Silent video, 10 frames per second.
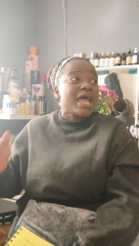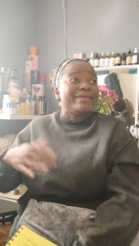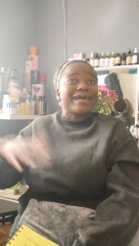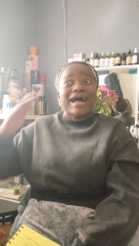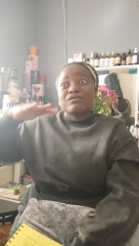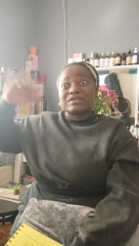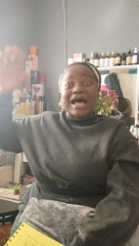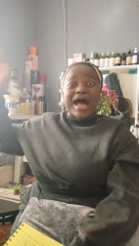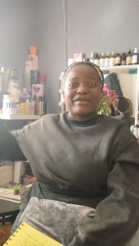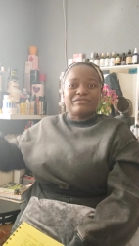And the guy was
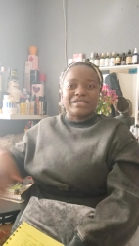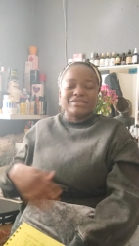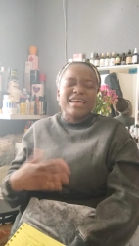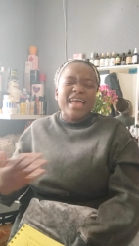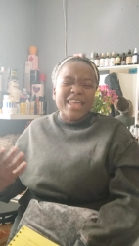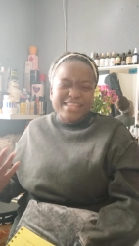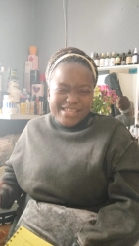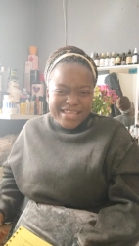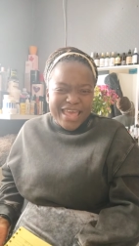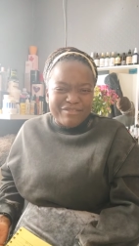high rate. And
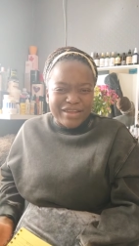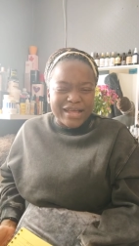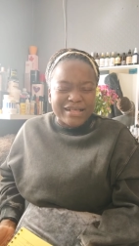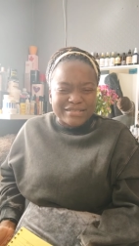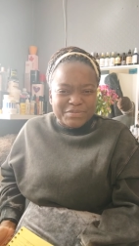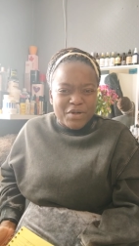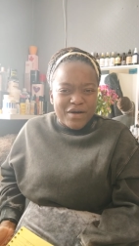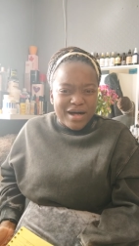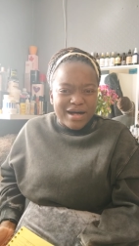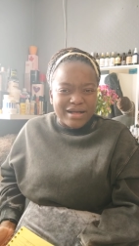he gave like a
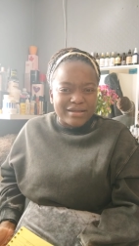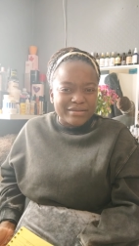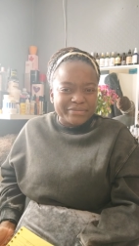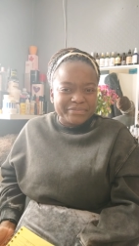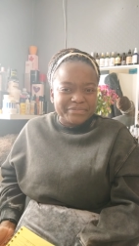small hug.